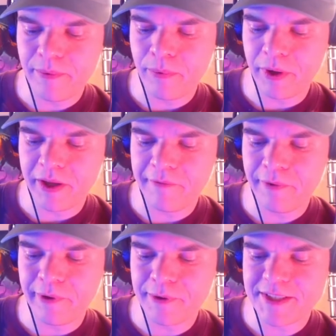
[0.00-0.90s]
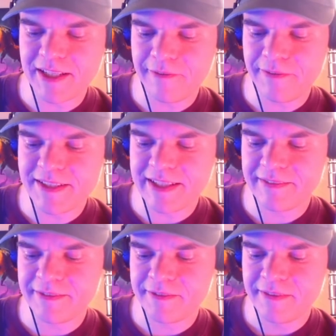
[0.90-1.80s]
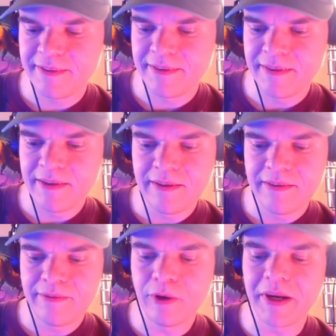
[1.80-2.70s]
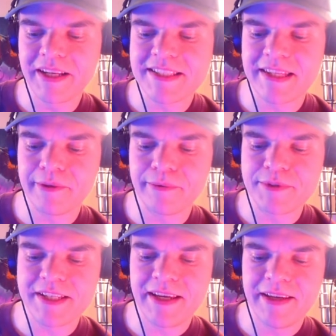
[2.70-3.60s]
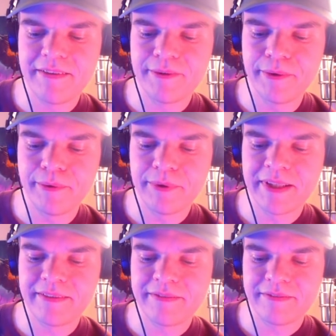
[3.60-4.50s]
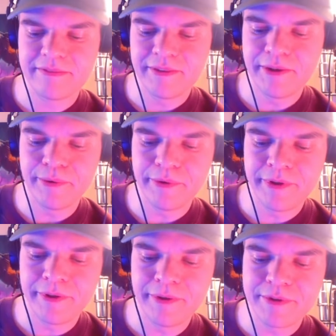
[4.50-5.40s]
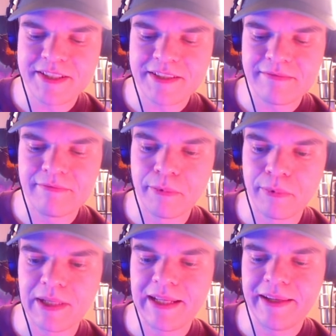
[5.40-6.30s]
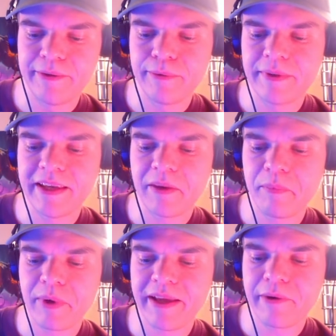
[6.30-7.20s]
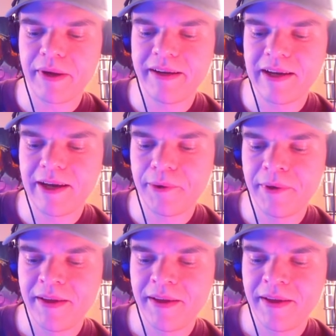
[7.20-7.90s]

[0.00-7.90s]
working for yourself, is that nobody's there to say to you that, dude, you just really need to take a break right now